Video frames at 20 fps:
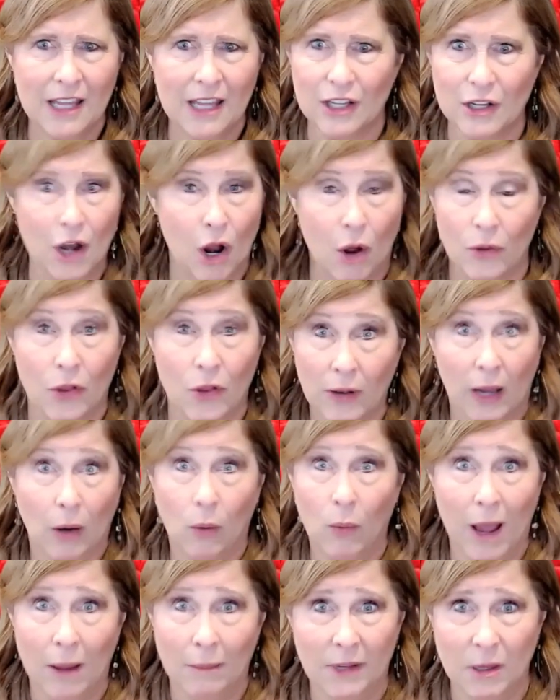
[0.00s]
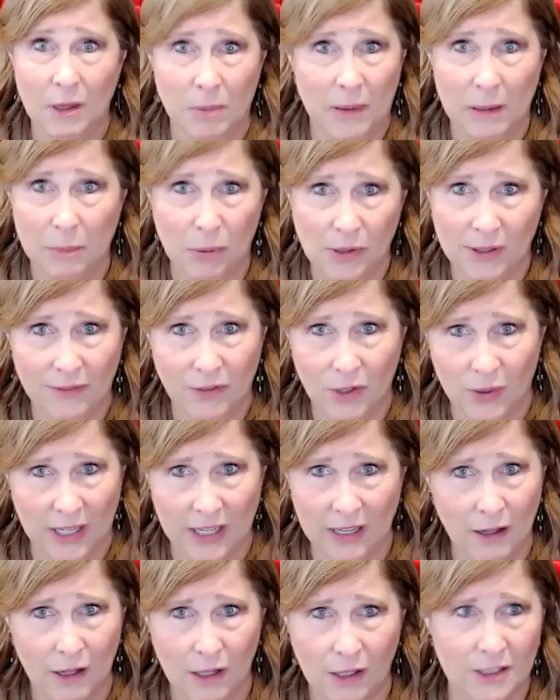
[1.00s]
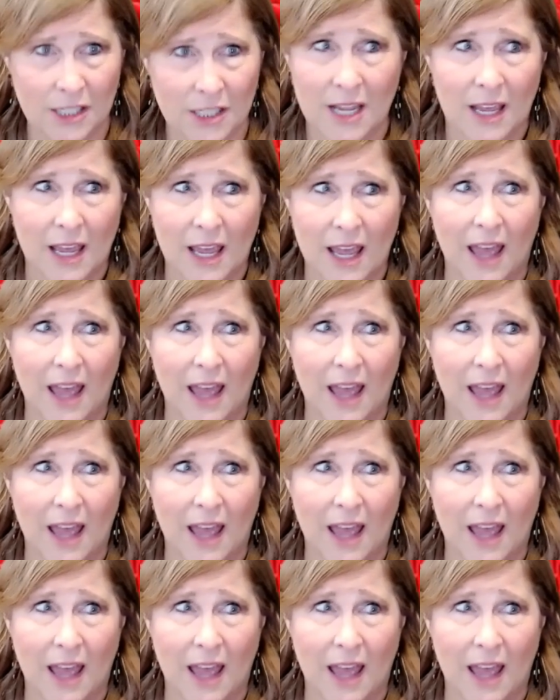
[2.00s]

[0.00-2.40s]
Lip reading: and they're like, well, how many people have you killed?